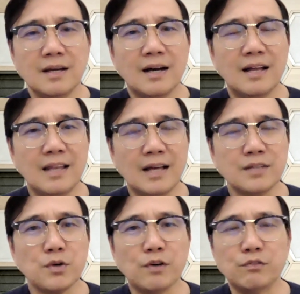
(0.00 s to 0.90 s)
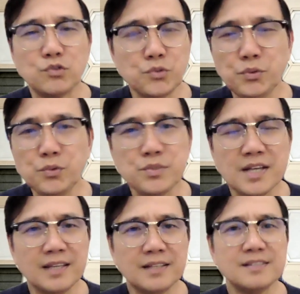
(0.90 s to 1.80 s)
a lot of
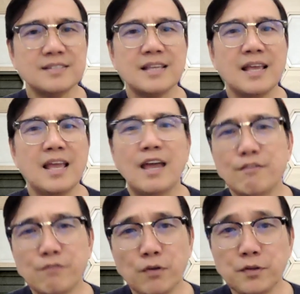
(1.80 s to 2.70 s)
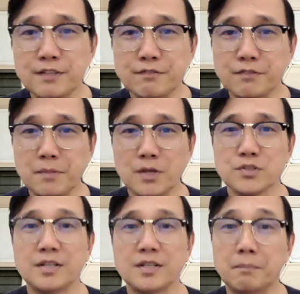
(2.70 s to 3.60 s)
pseudoscience and false
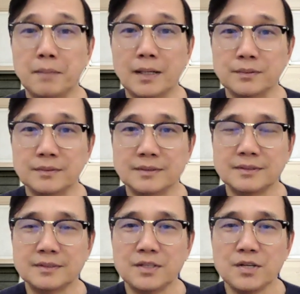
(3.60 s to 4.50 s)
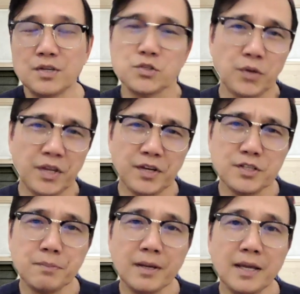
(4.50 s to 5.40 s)
information abound. So
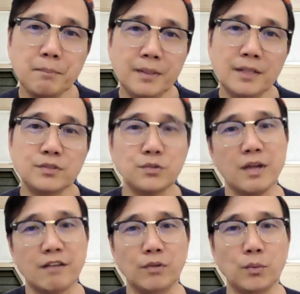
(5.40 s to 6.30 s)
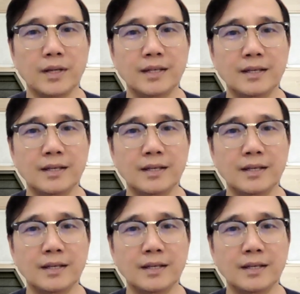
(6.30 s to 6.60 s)
here's my appeal to everyone.